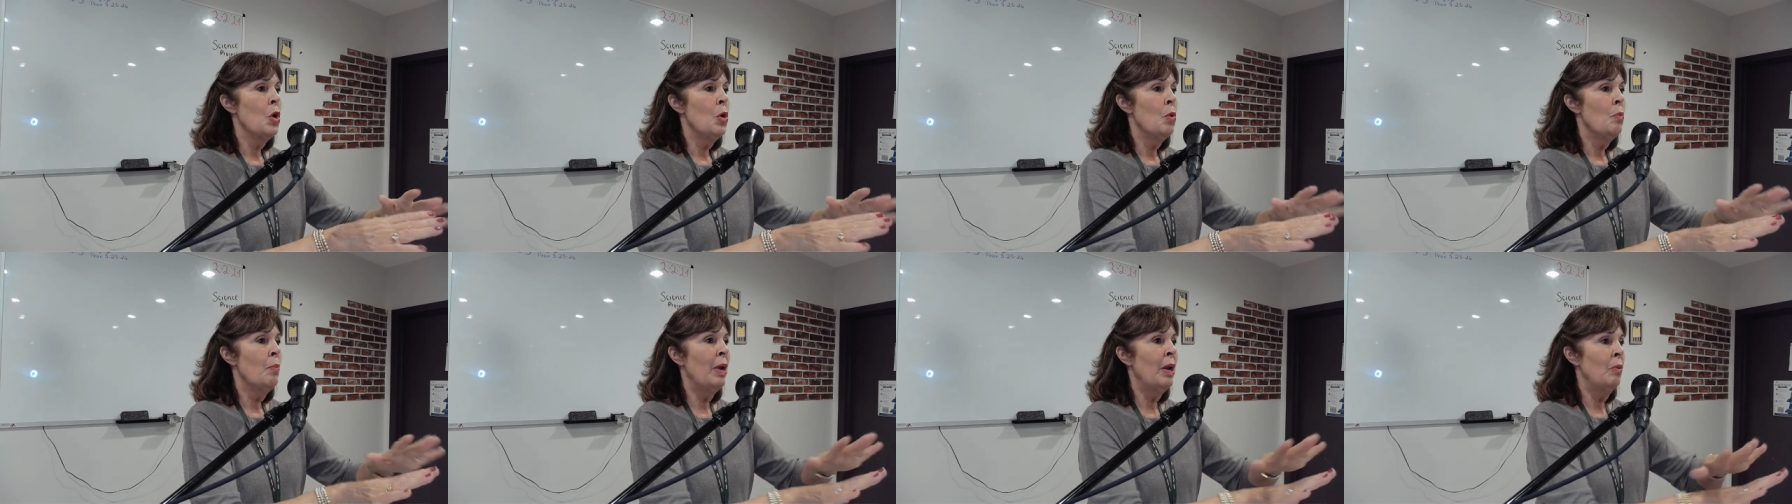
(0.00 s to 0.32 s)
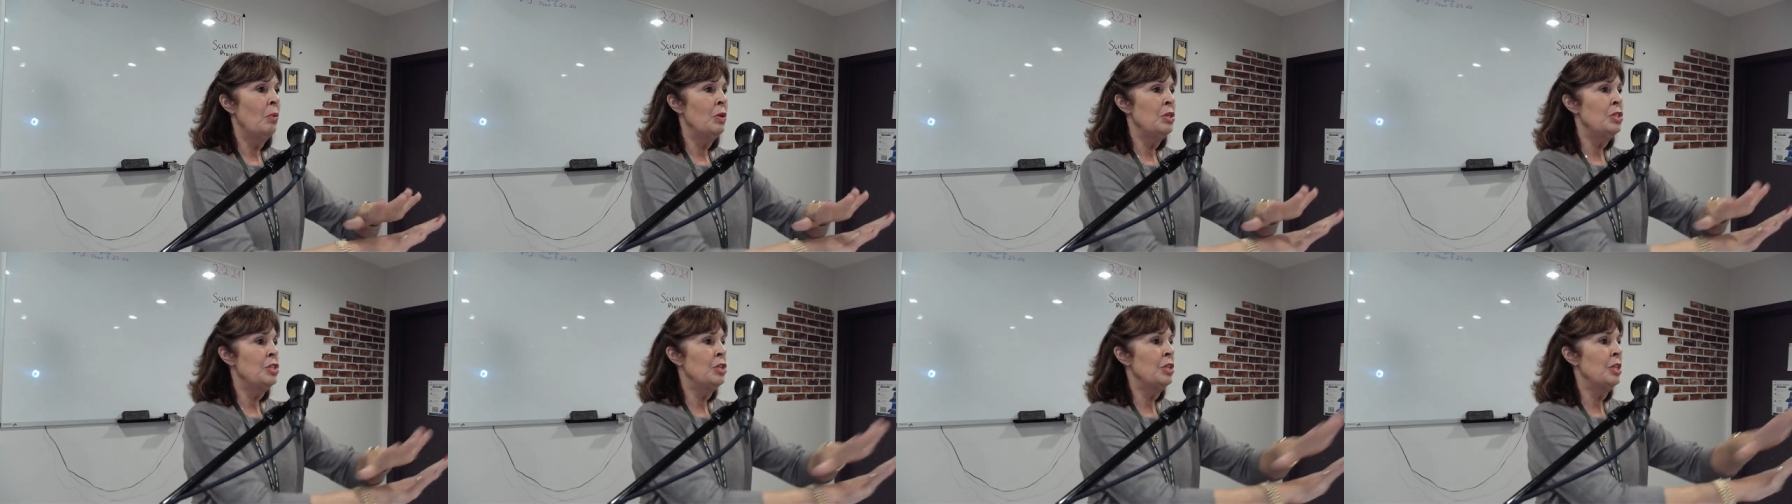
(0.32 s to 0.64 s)
but I
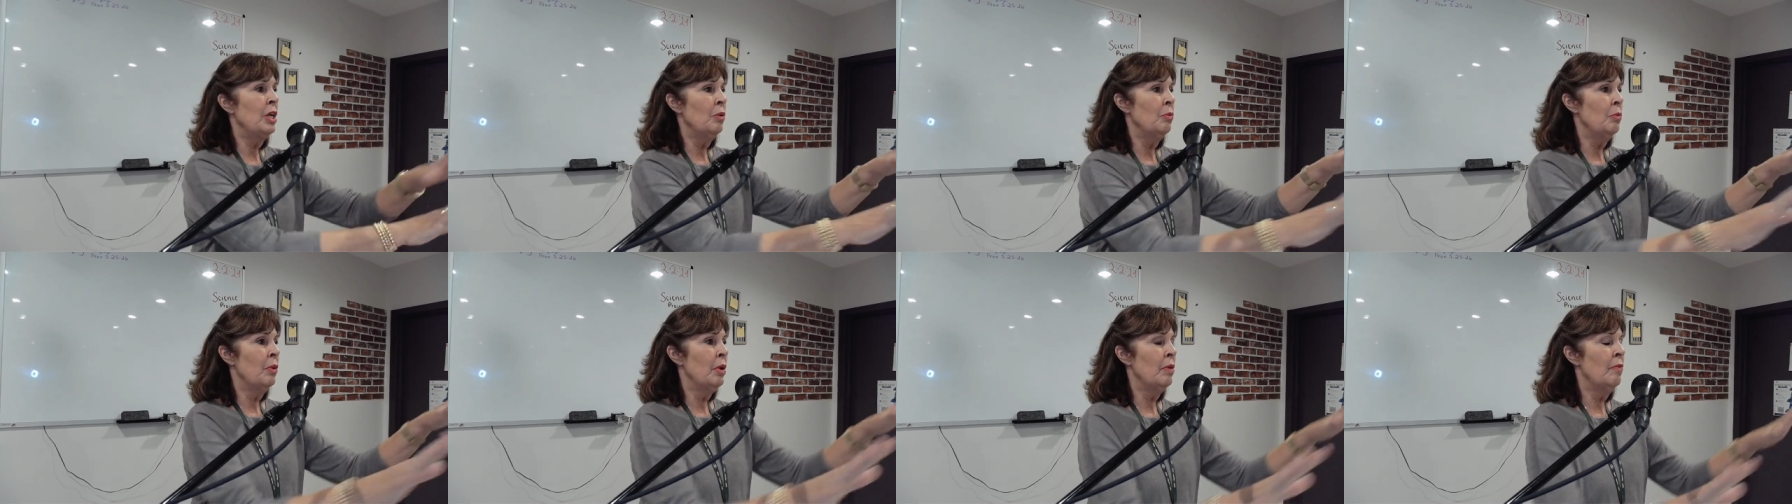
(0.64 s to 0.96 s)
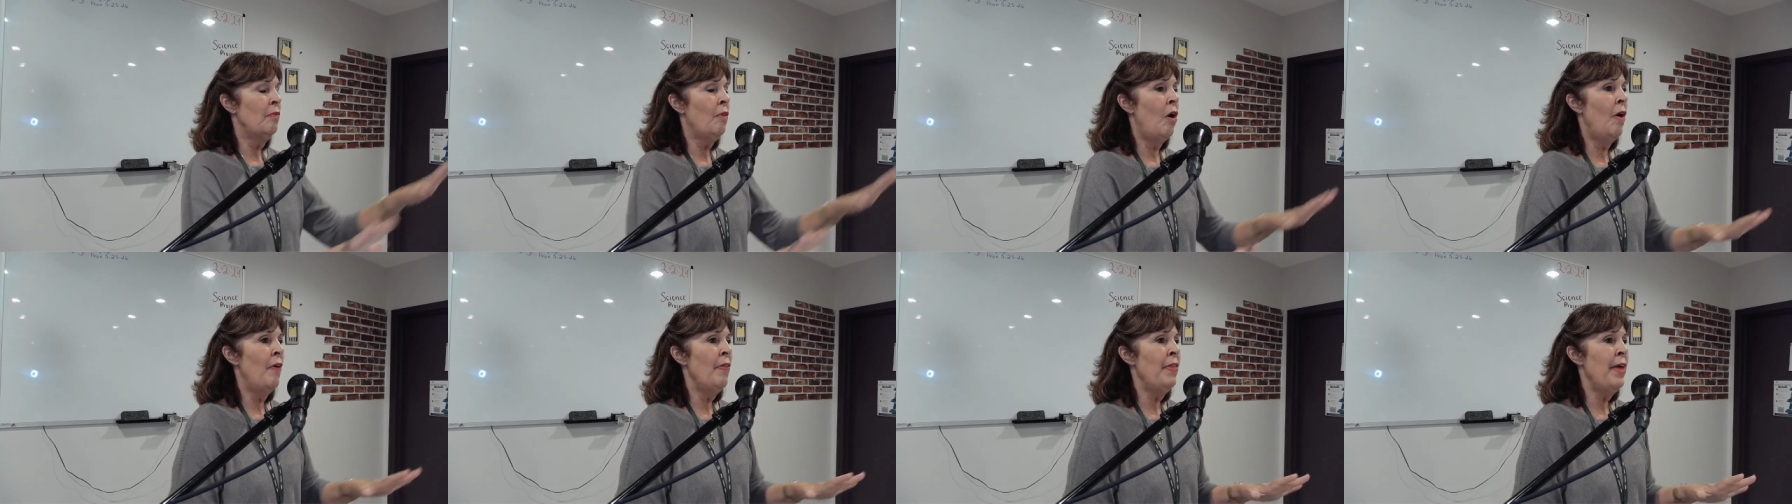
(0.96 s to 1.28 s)
want you to get rid of
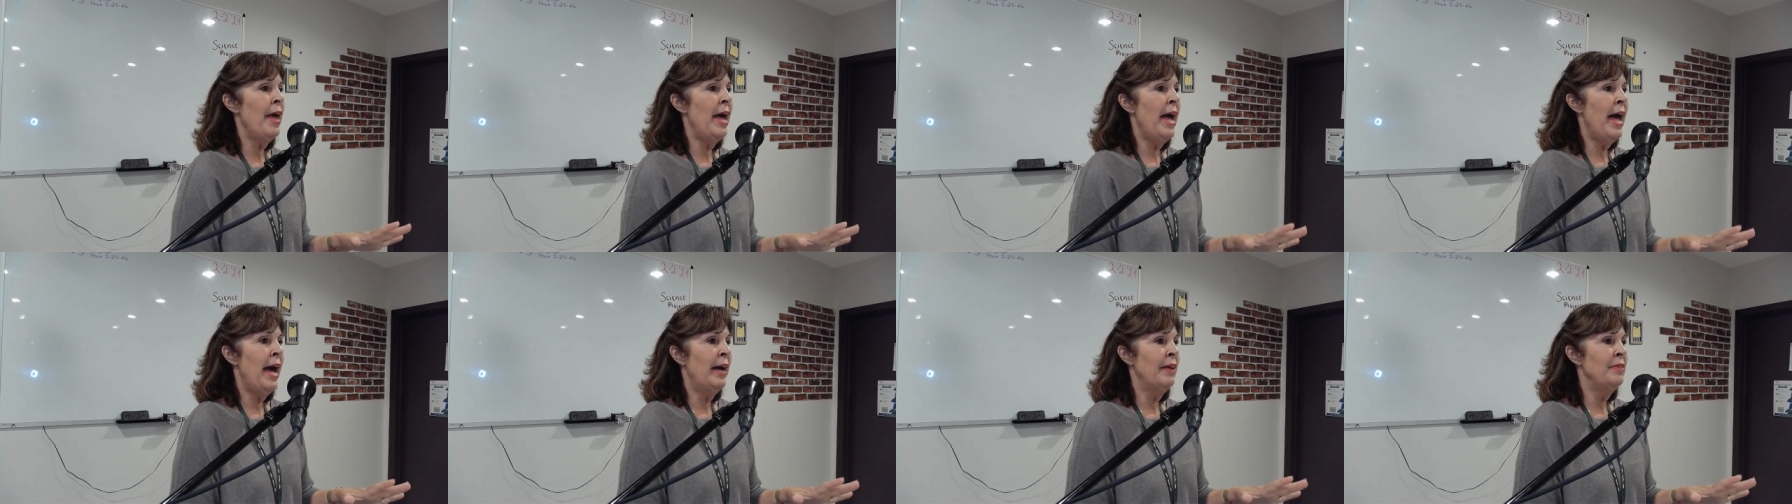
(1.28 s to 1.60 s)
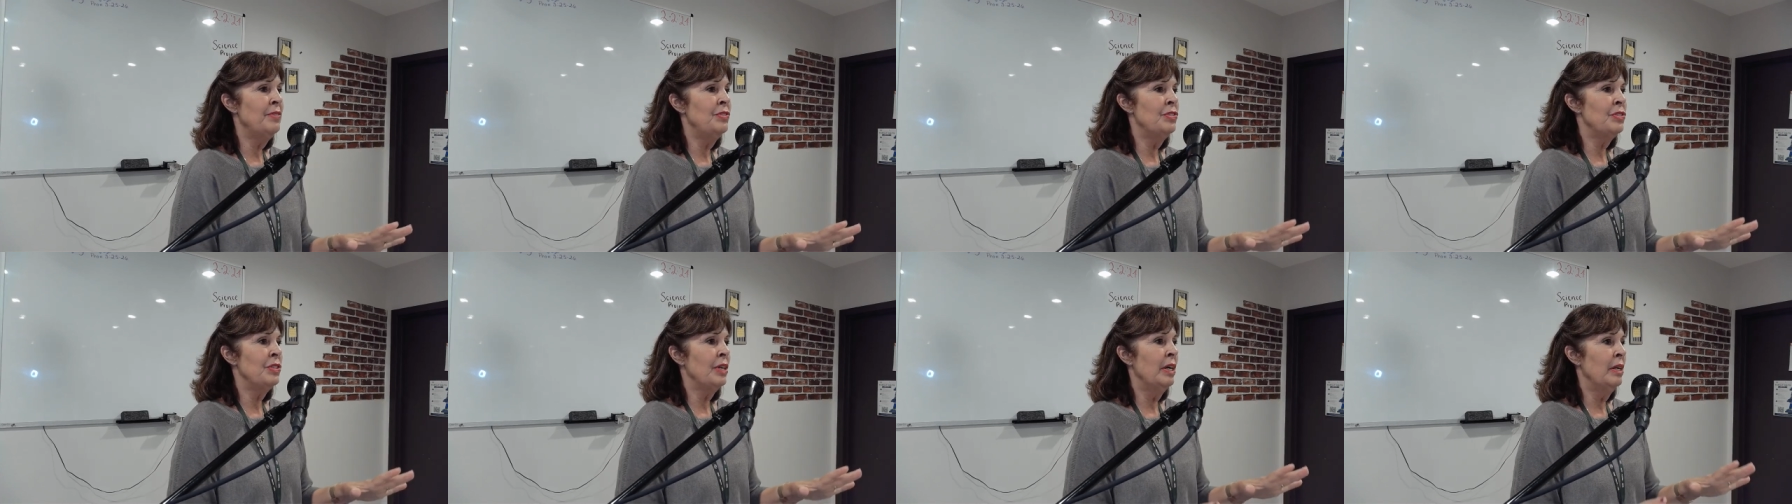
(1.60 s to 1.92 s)
all the
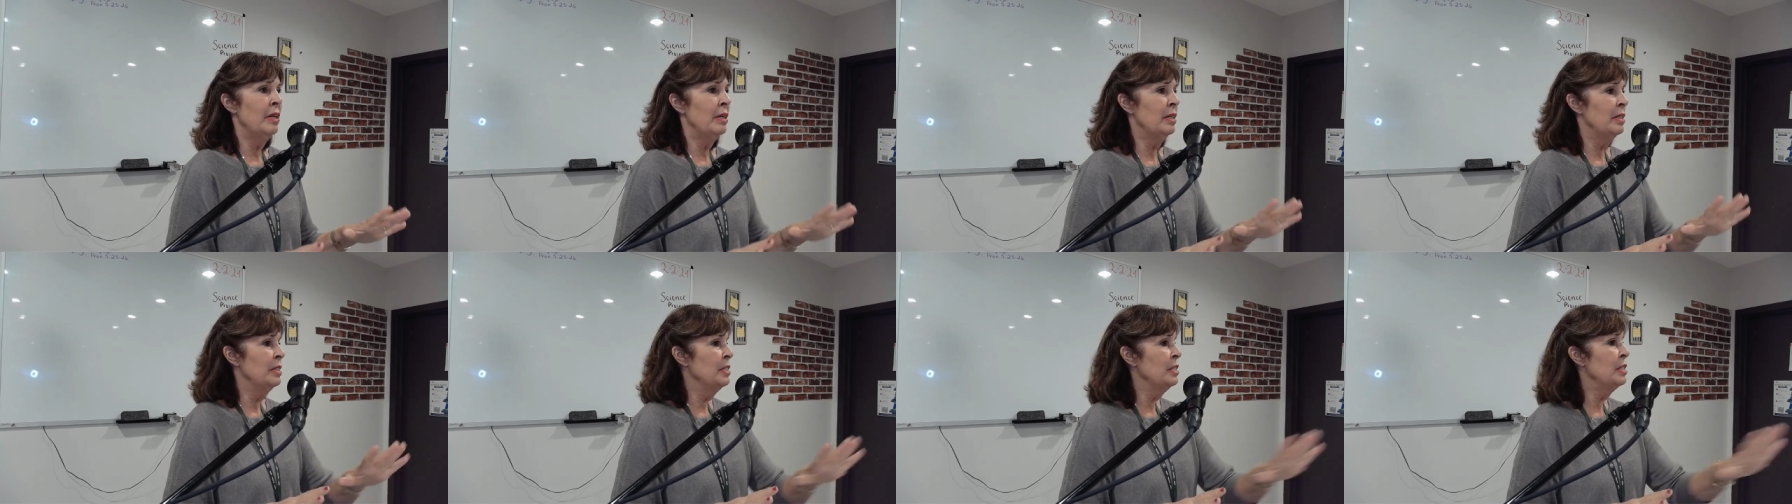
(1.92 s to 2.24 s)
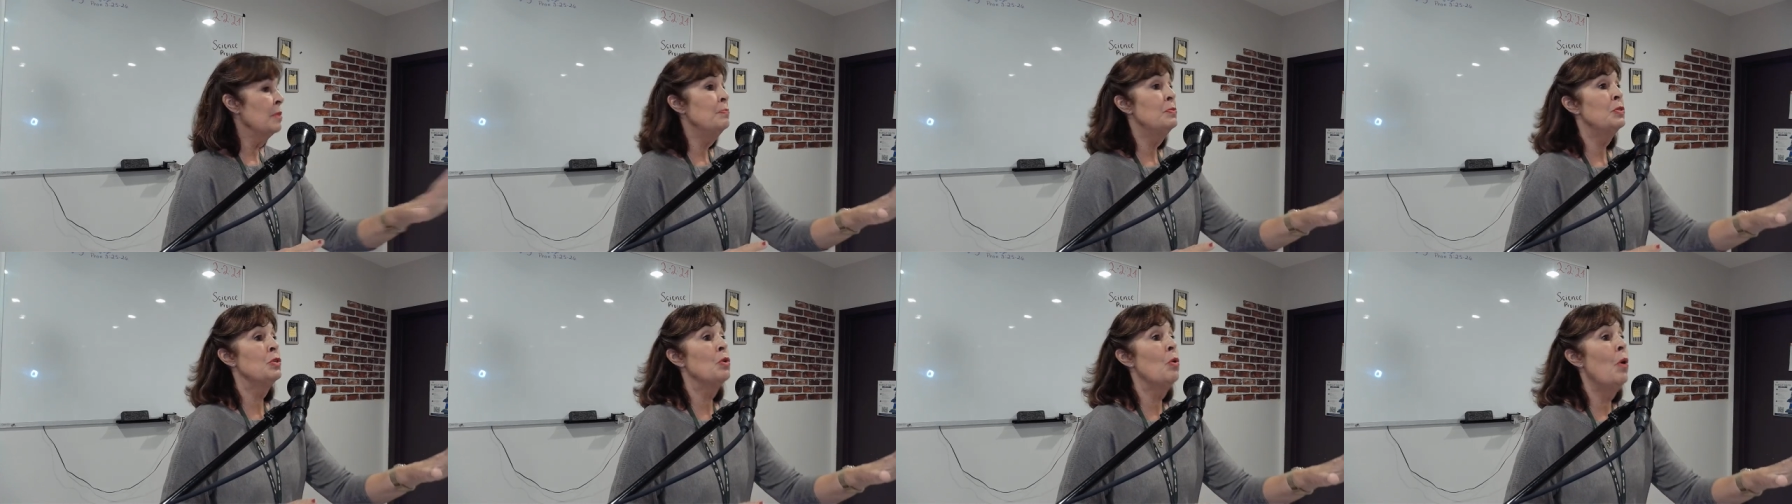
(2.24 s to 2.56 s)
ads and
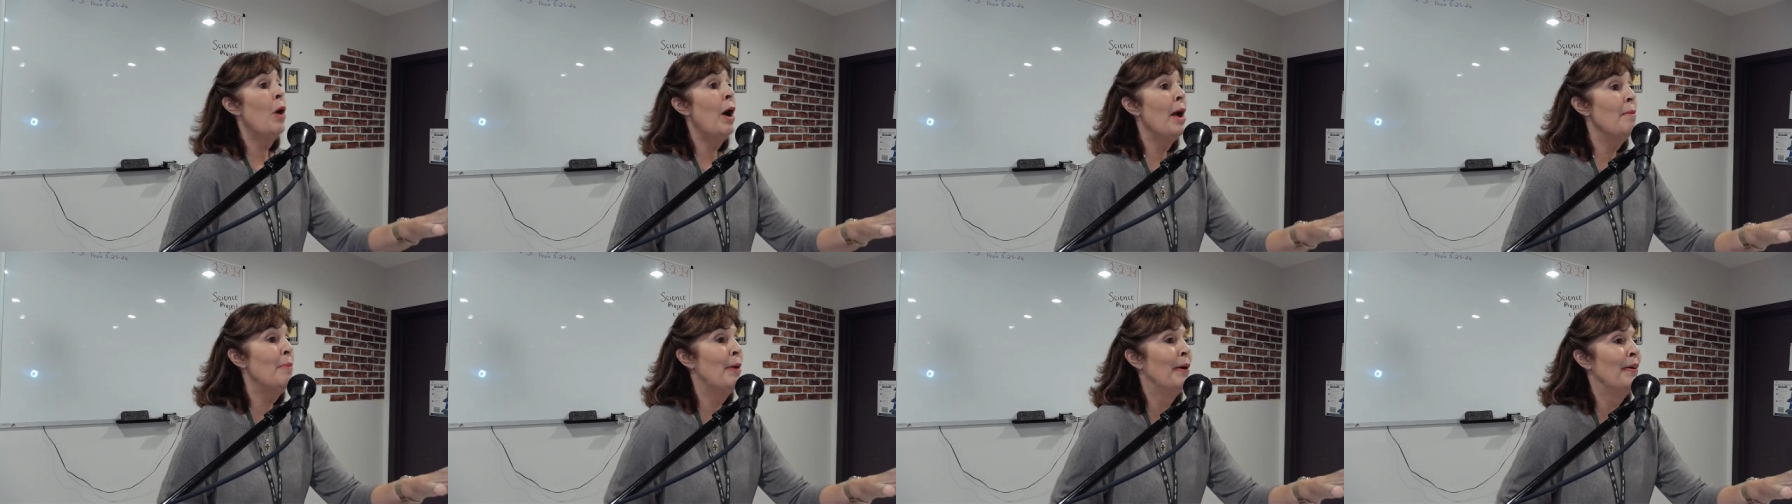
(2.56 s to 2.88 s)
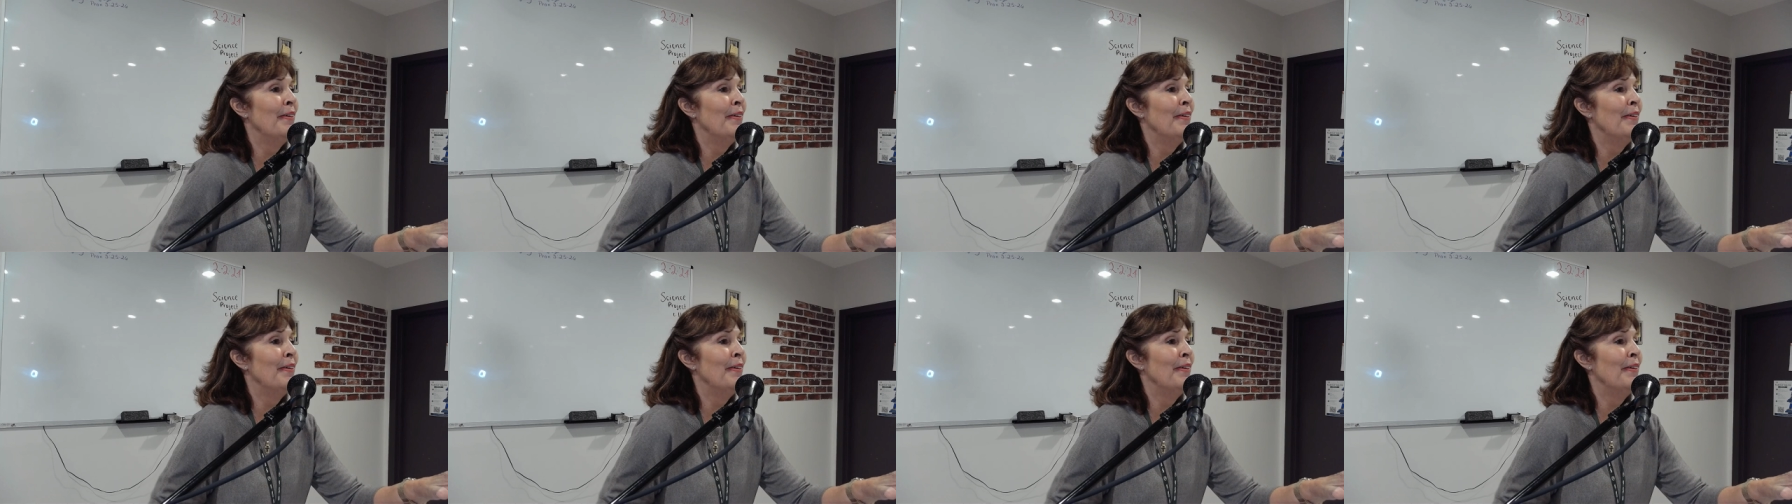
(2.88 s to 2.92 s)
unsubscribe.